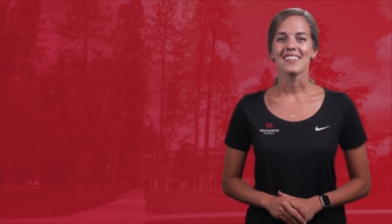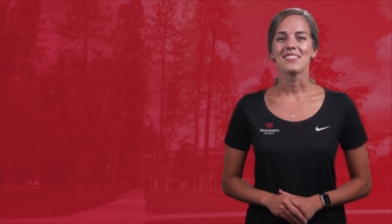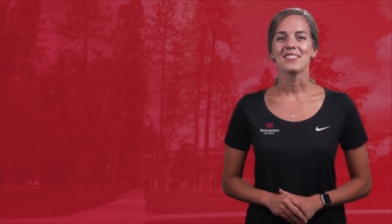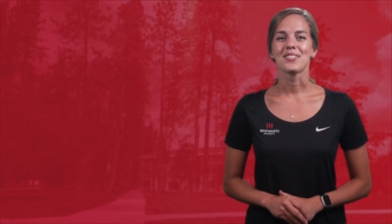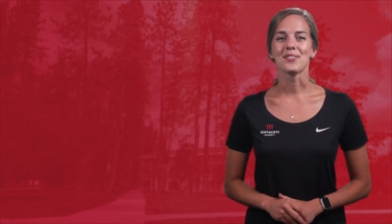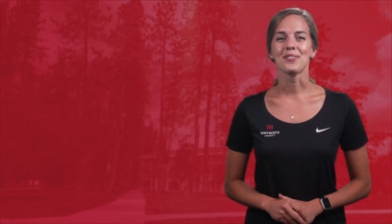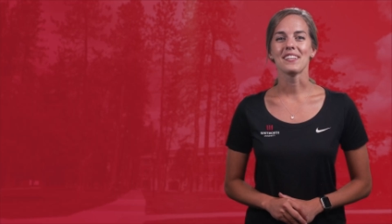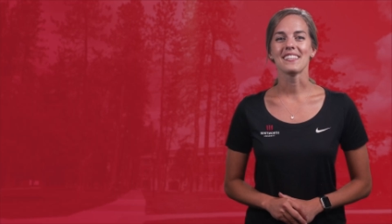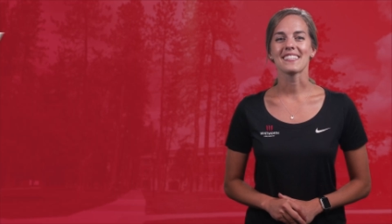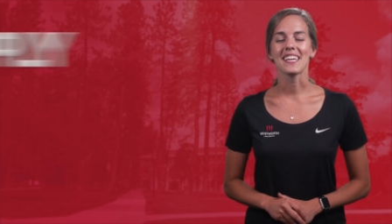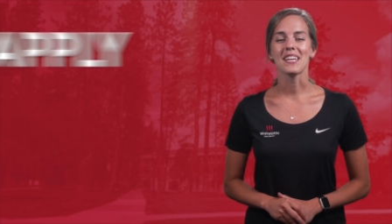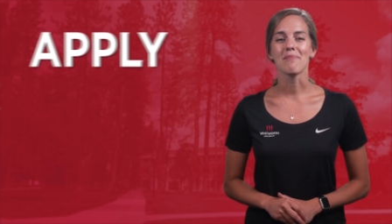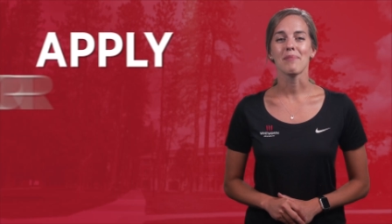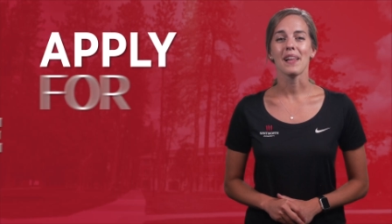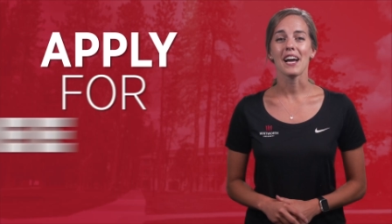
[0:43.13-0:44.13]
Students
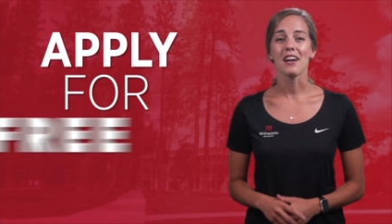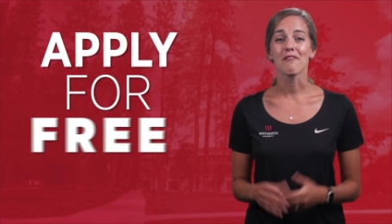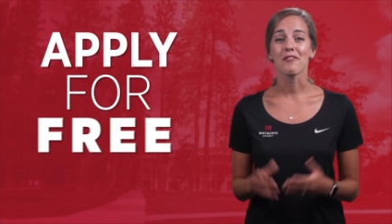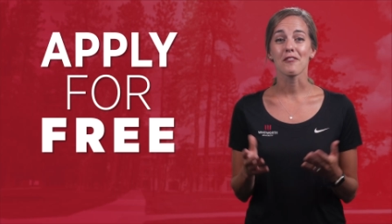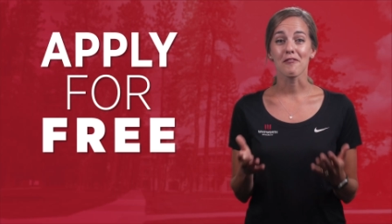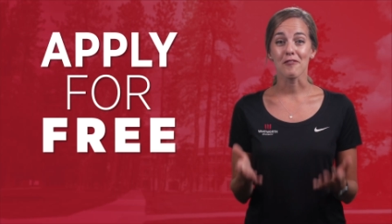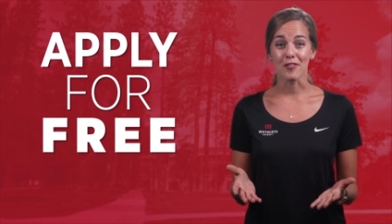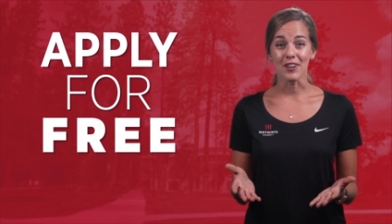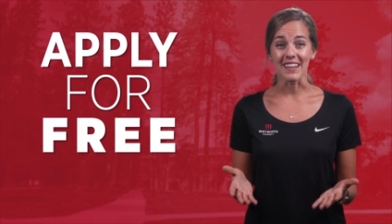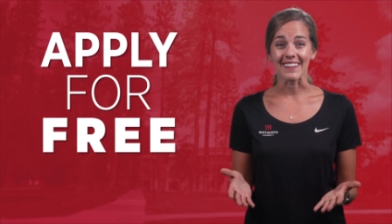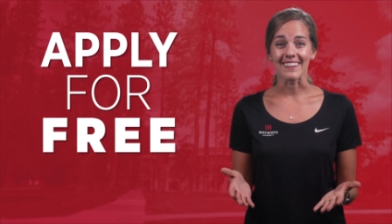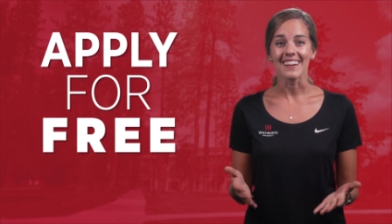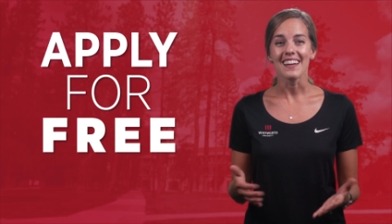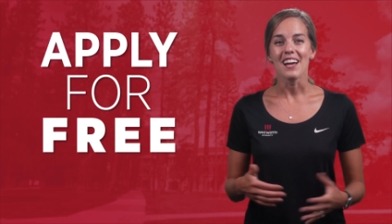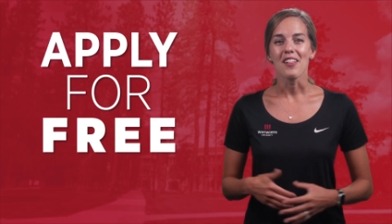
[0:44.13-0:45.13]
can apply for
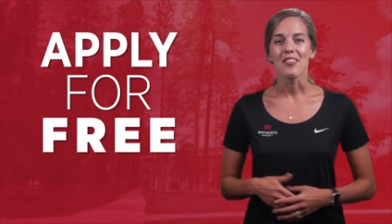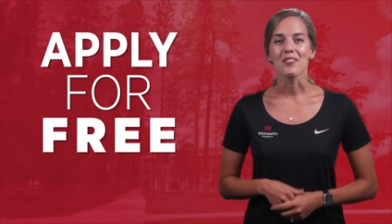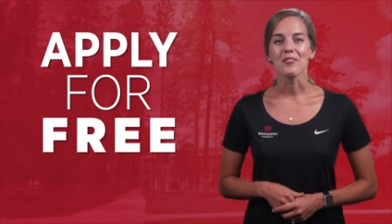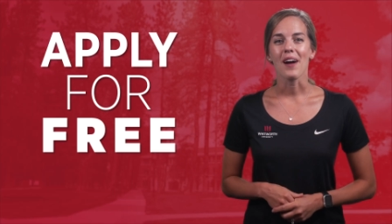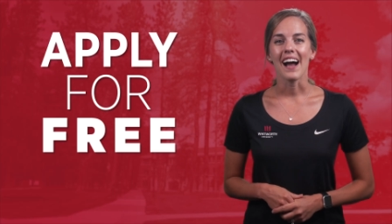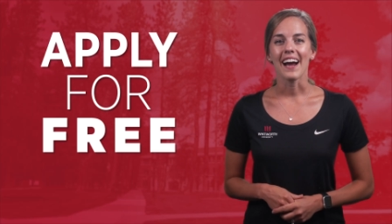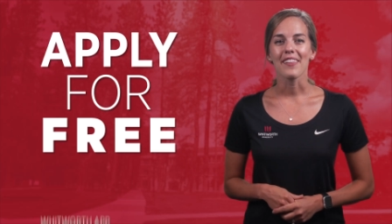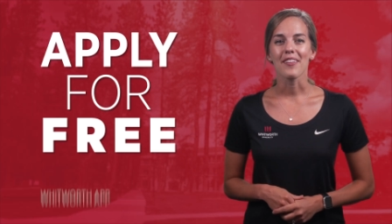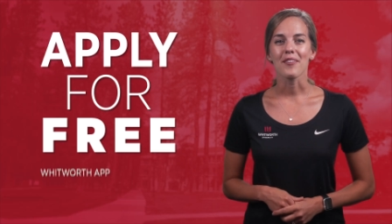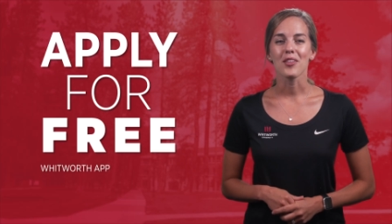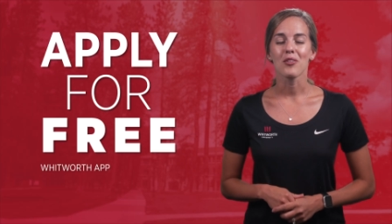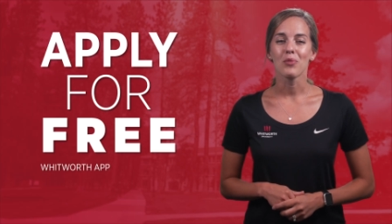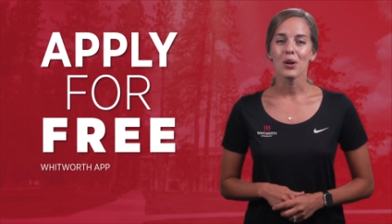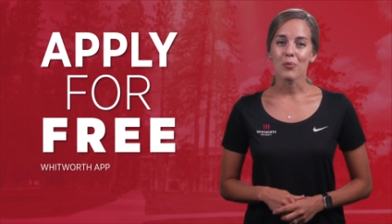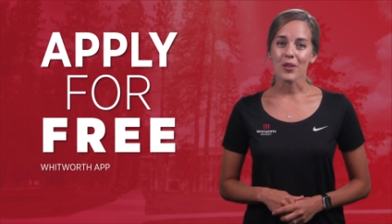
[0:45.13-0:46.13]
free through either
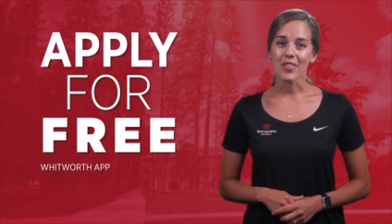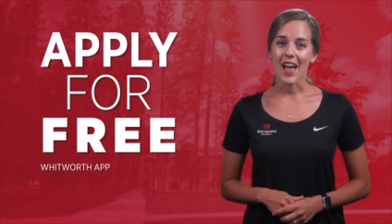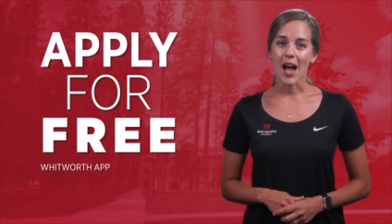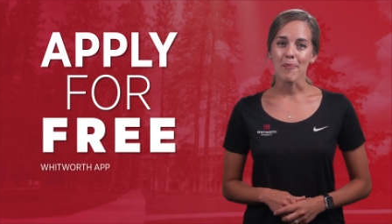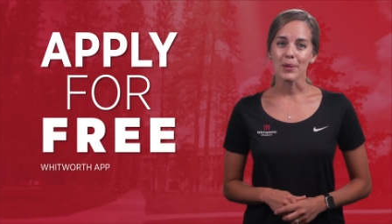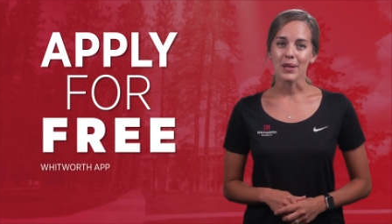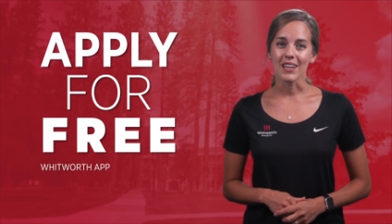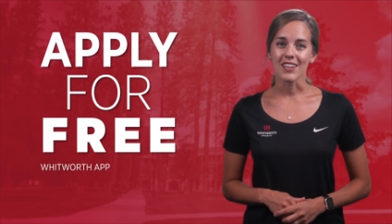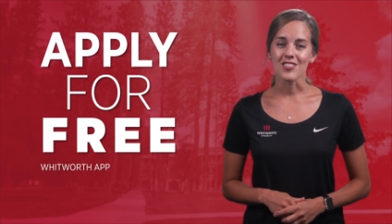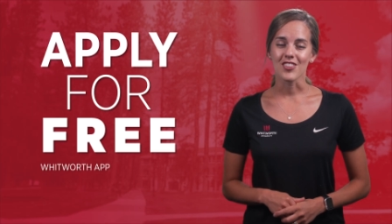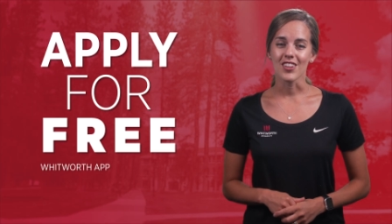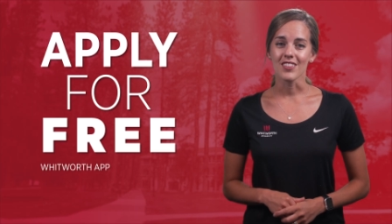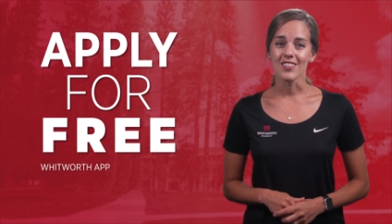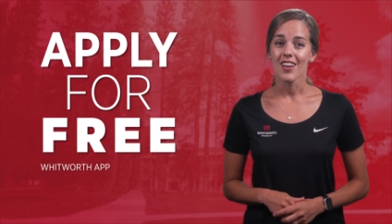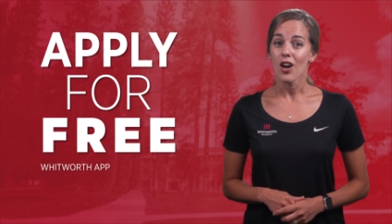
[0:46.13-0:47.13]
the Whitworth
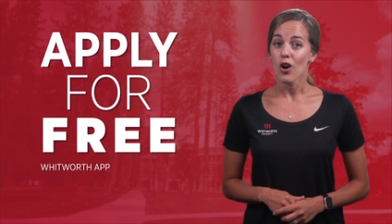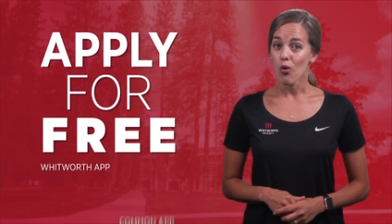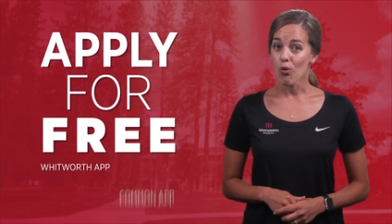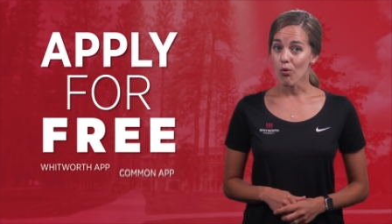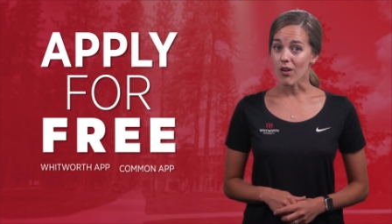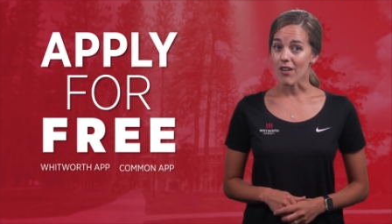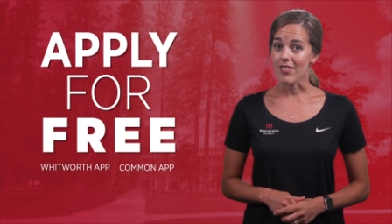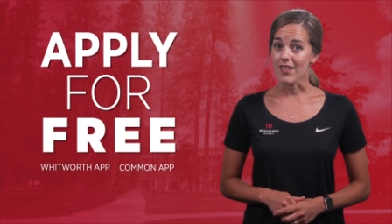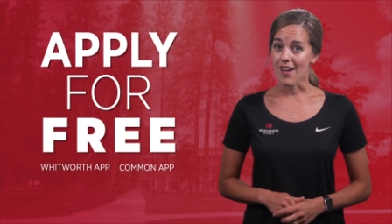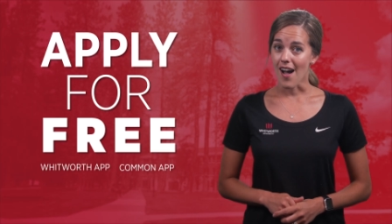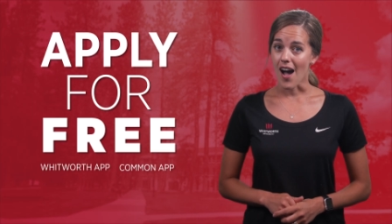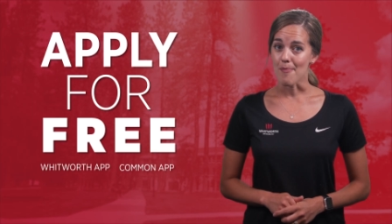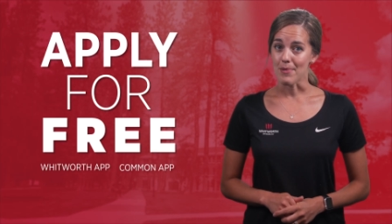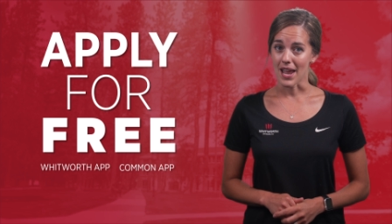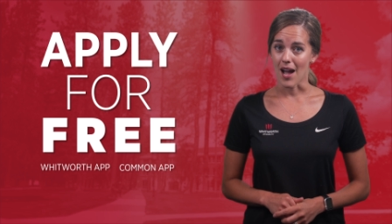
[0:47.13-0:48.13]
application or the
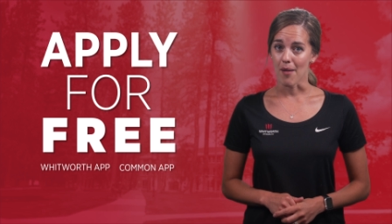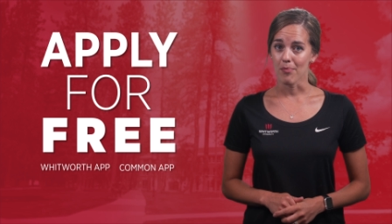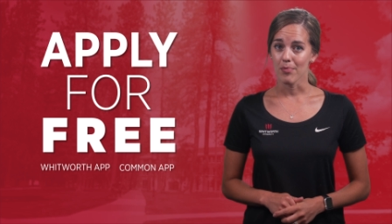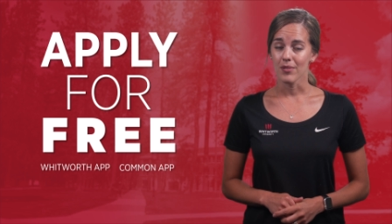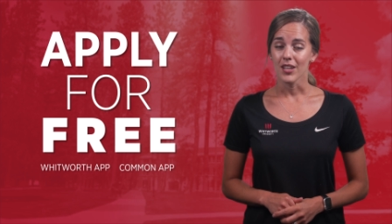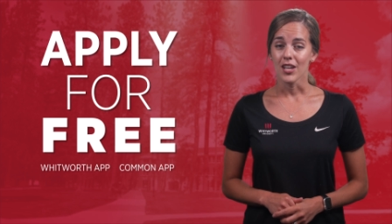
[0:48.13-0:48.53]
Common App.